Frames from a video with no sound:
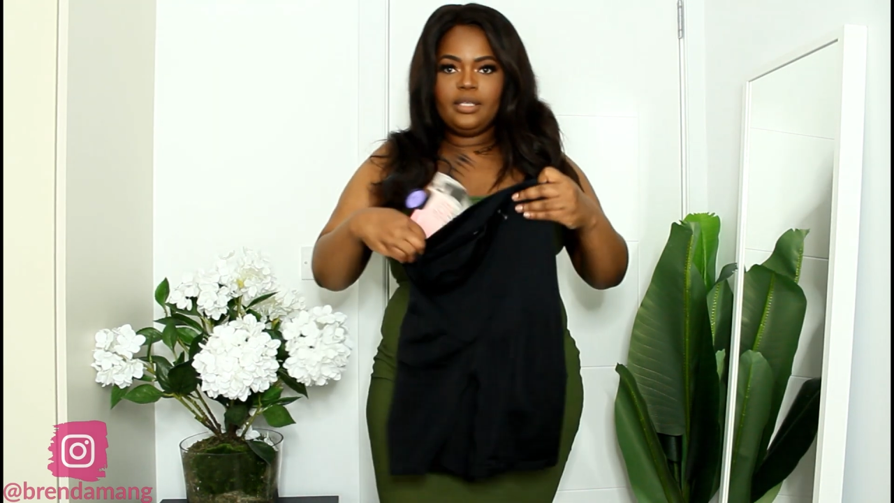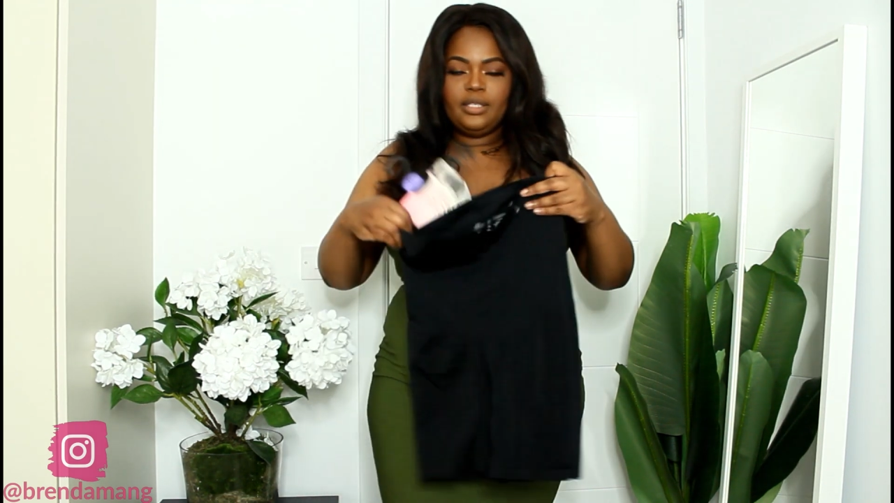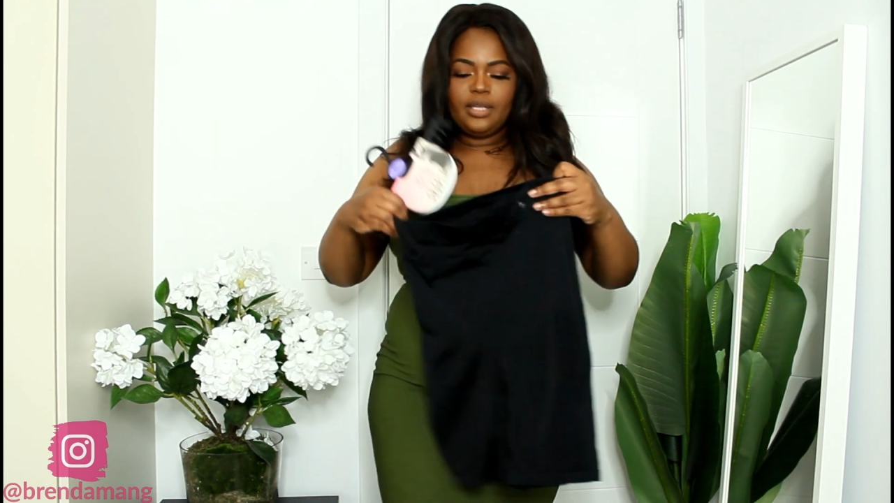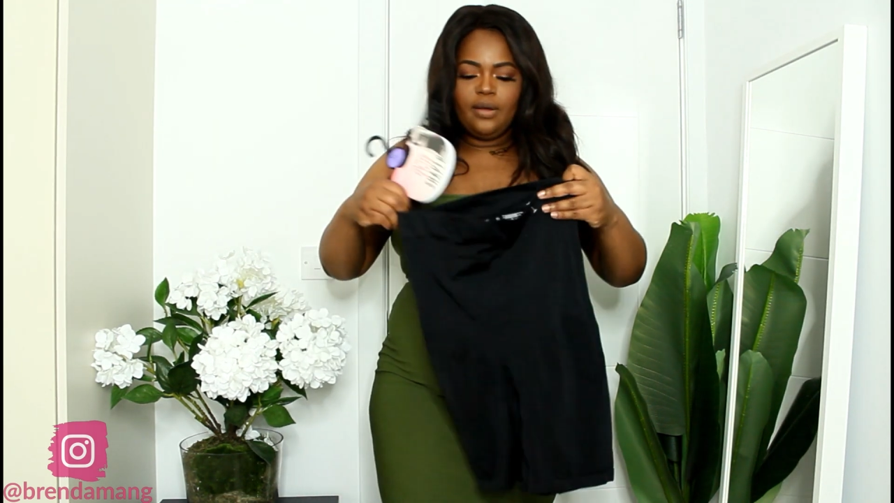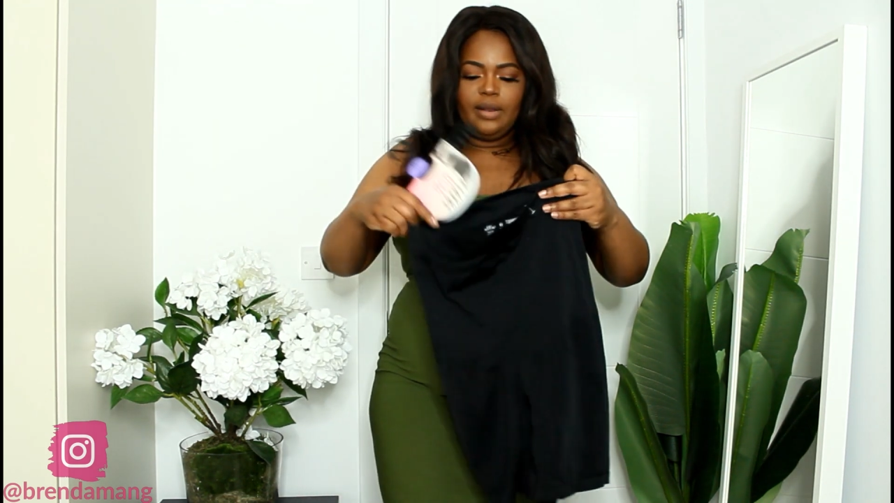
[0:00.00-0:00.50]

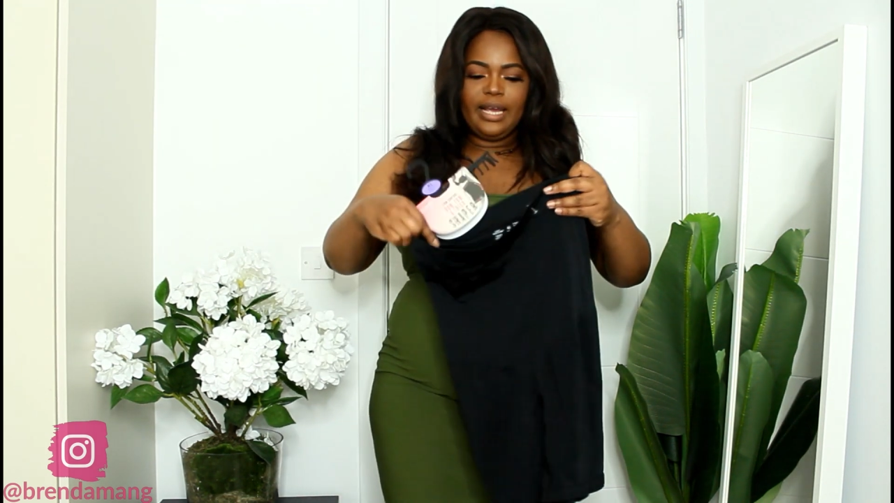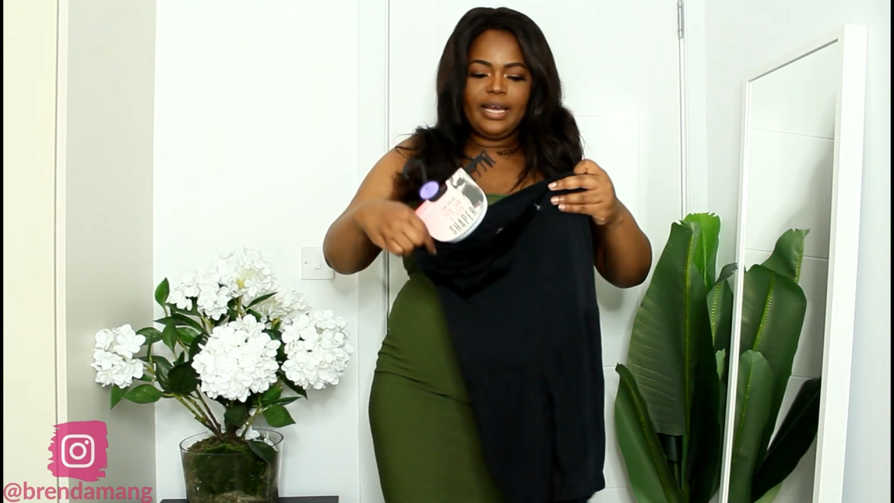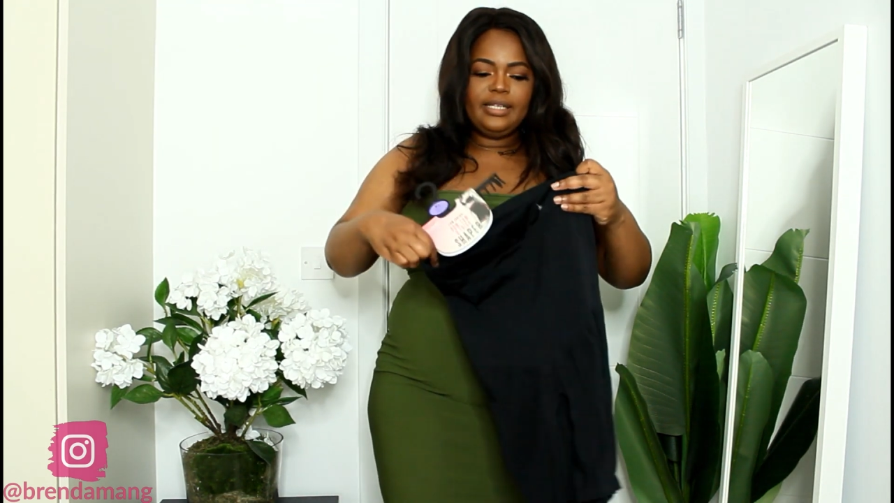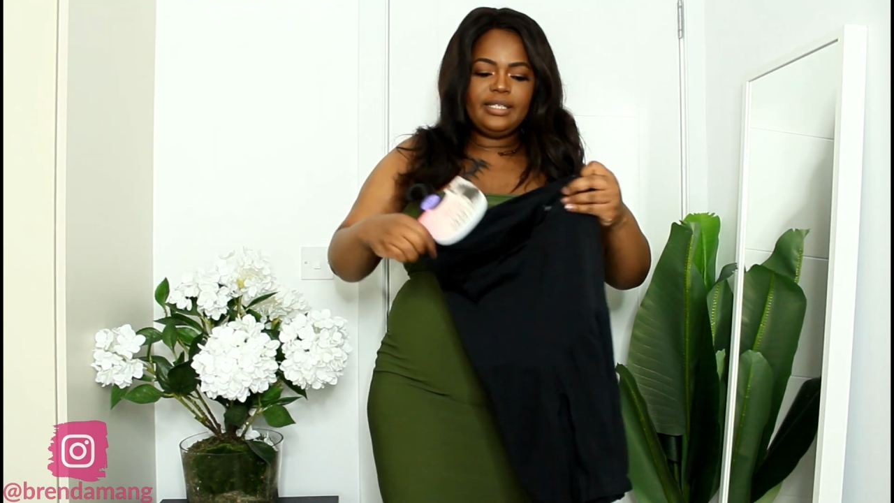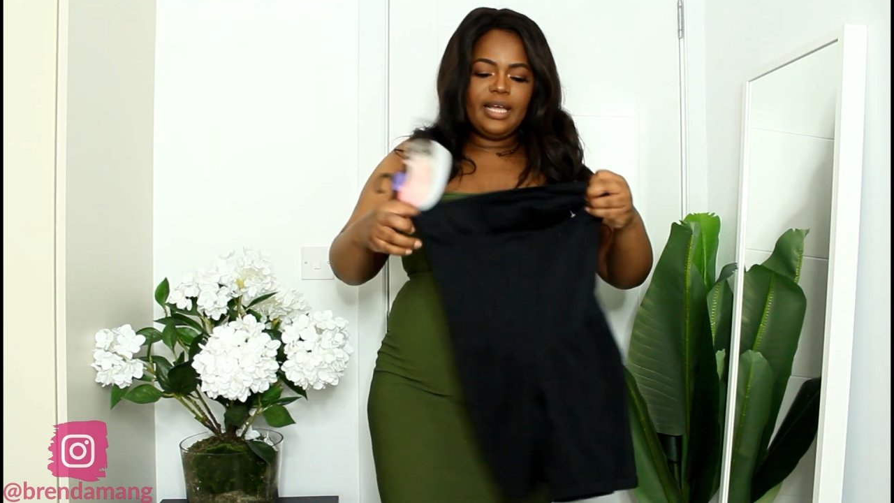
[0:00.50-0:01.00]
so like
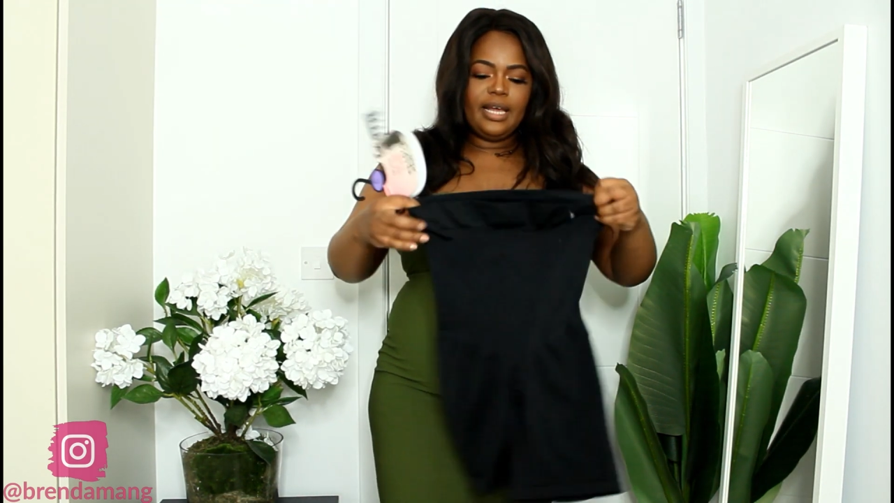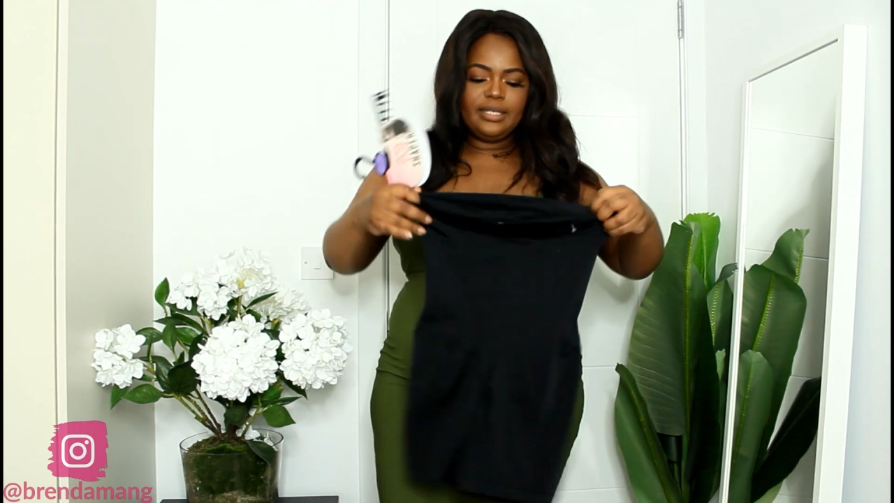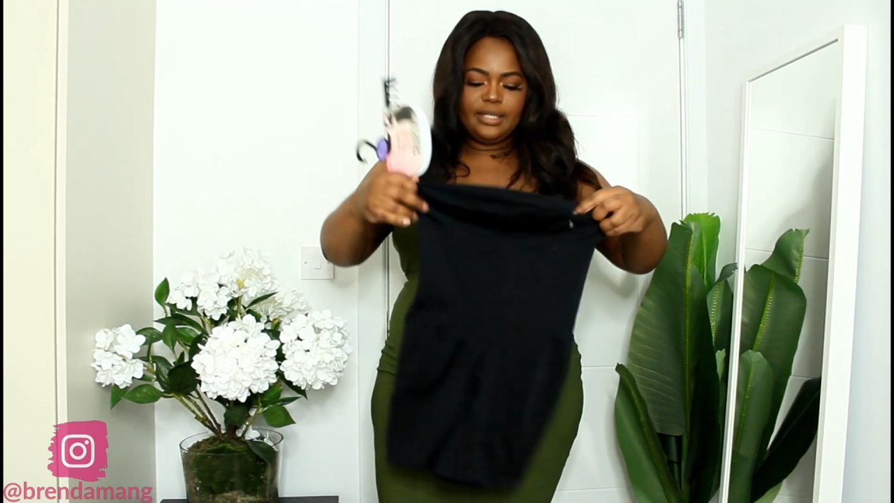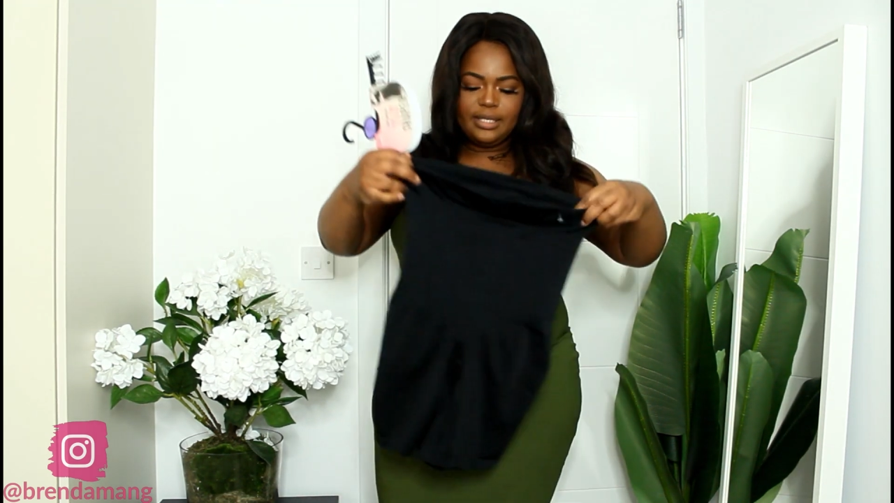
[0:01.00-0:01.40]
I said,